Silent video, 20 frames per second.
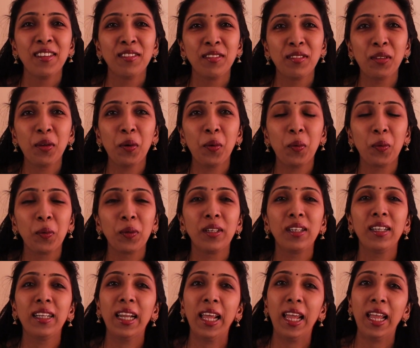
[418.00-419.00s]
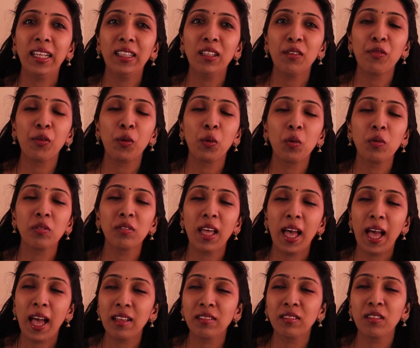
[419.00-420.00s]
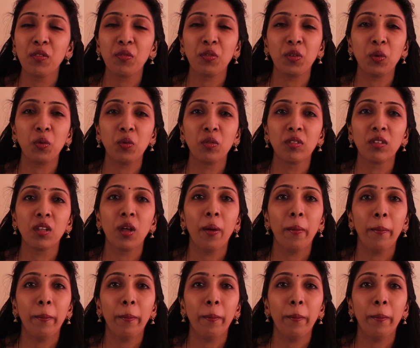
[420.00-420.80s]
So take the fruits as a fruits,